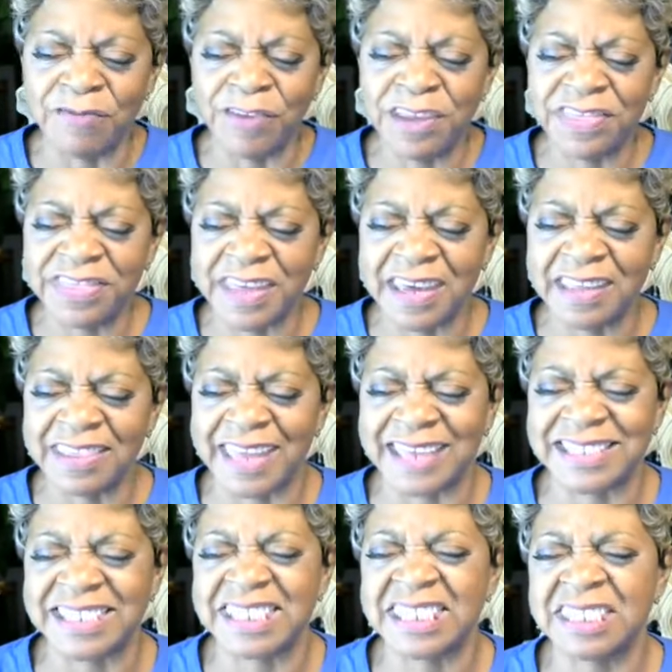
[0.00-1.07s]
and
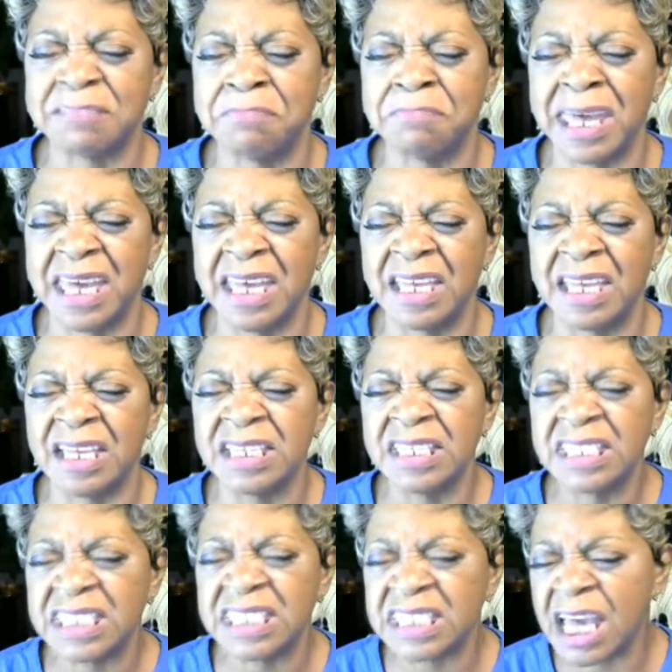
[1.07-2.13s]
everything that
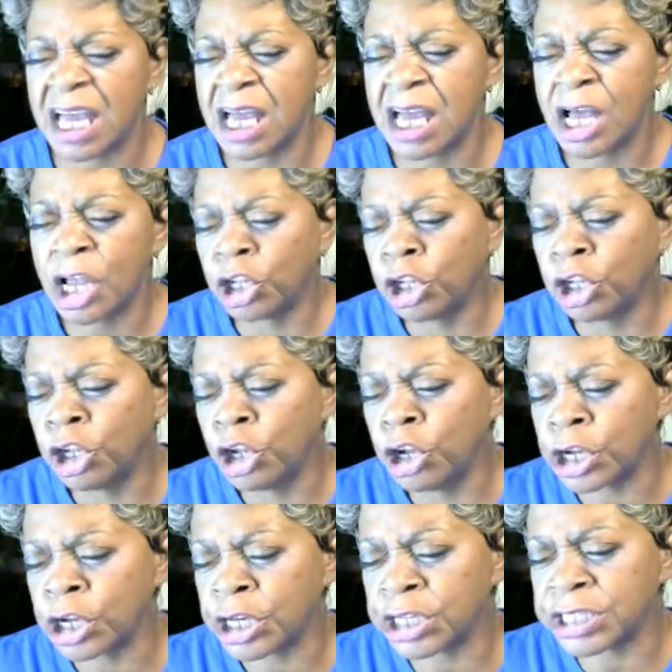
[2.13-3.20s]
smells,
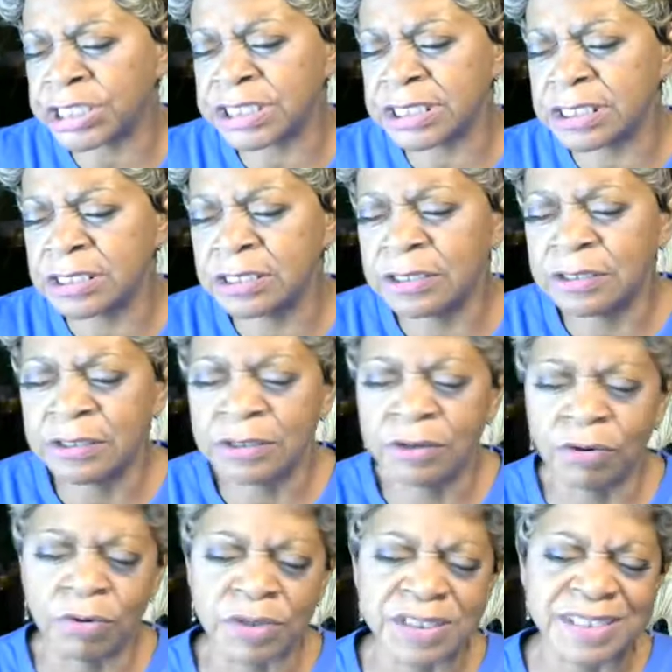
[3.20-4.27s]
looks,
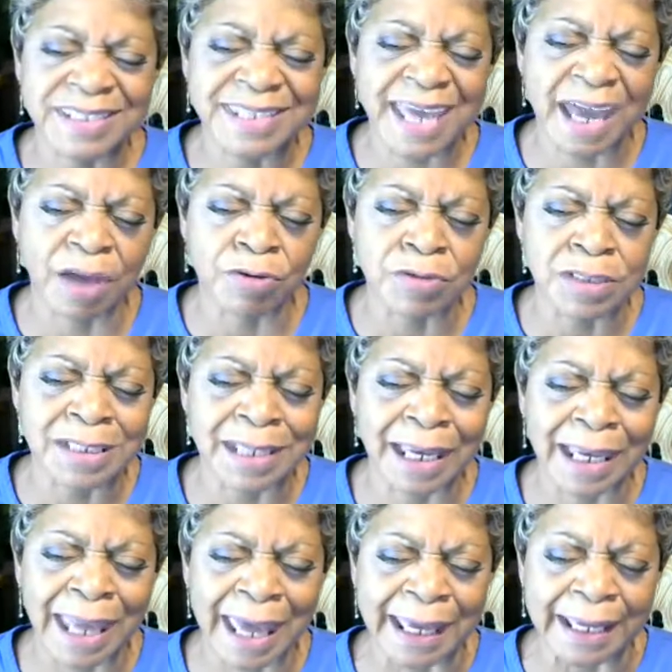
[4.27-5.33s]
or
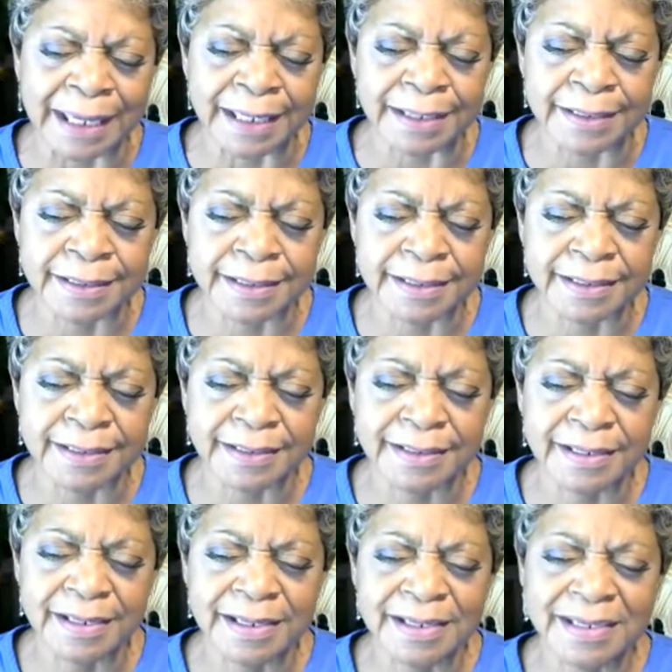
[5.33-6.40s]
sounds like it.
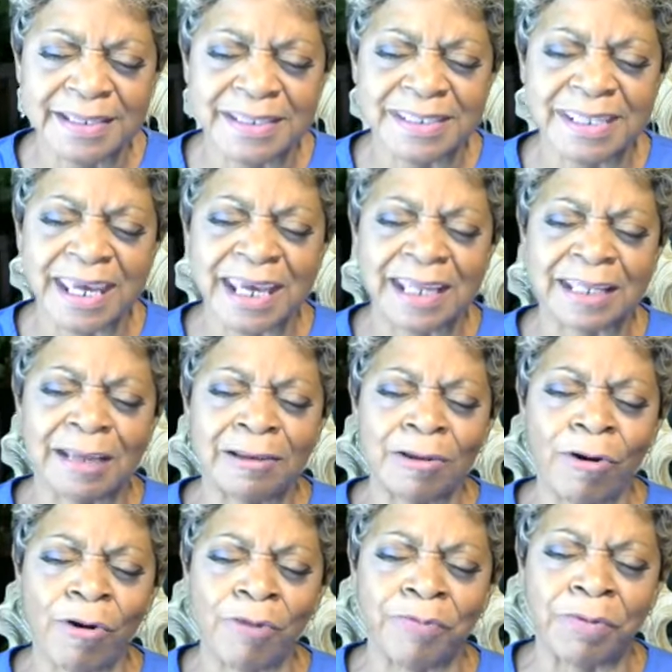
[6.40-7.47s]
Satan,
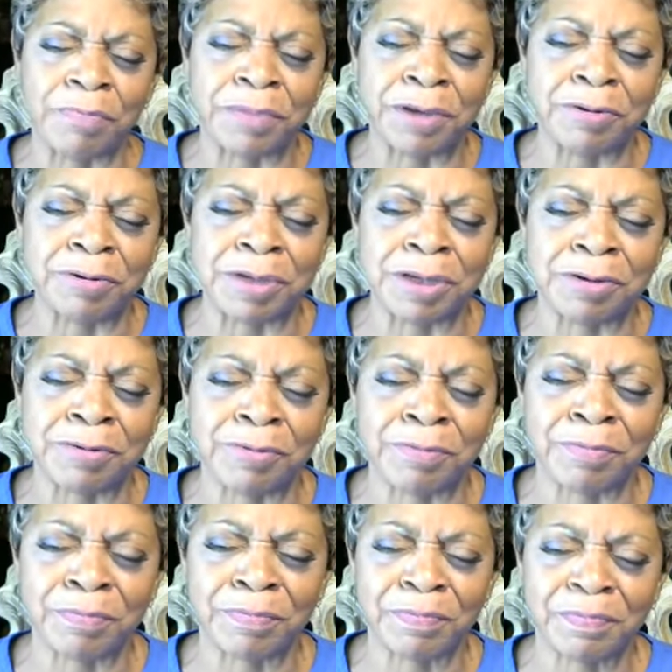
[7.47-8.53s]
the Lord rebuke you.
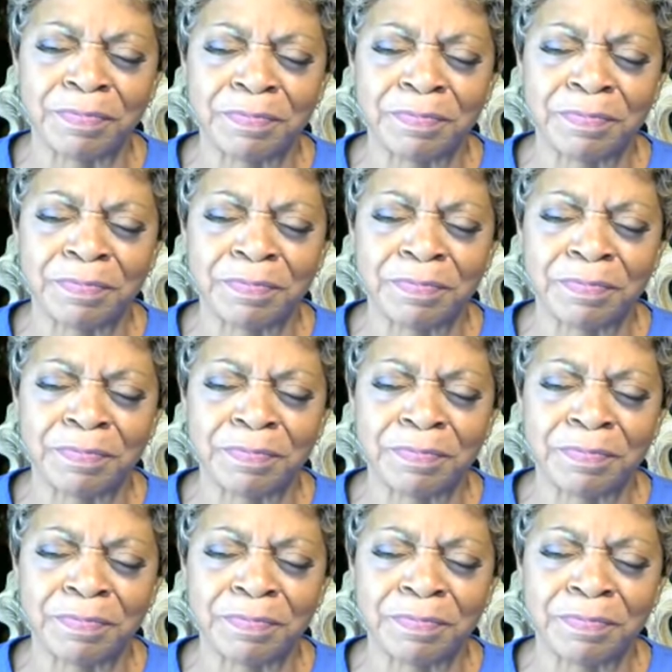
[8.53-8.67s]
